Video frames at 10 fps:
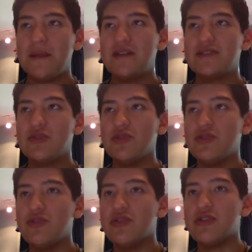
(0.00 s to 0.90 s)
so
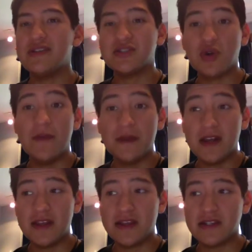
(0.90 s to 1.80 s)
you know you're not scraping
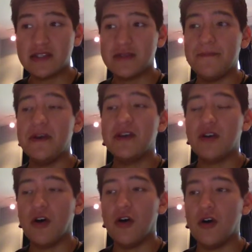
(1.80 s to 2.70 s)
anything because it's a big
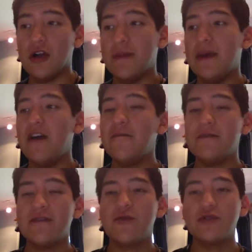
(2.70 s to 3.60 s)
car, and it may have,
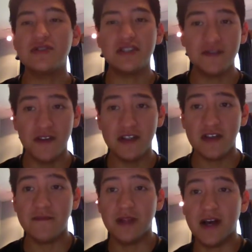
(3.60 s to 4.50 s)
of course, SUVs
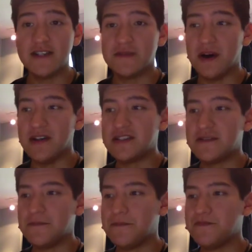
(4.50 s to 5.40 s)
have blind
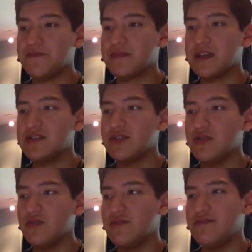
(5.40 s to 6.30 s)
spots.
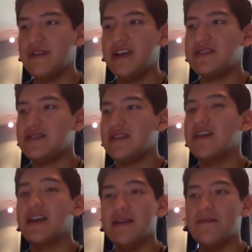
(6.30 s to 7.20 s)
So it's,
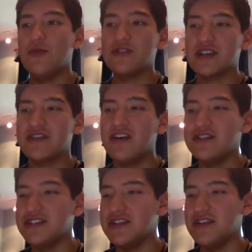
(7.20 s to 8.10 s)
again, more
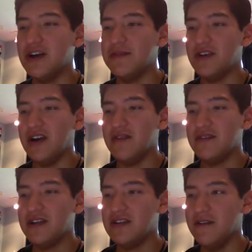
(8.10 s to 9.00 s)
technology that'll help you out.
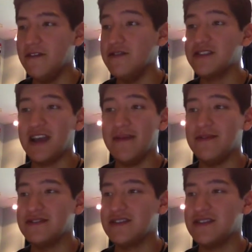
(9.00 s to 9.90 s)
Love those
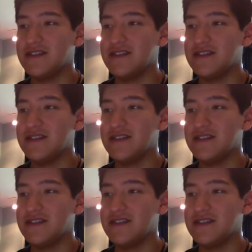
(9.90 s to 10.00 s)
cameras.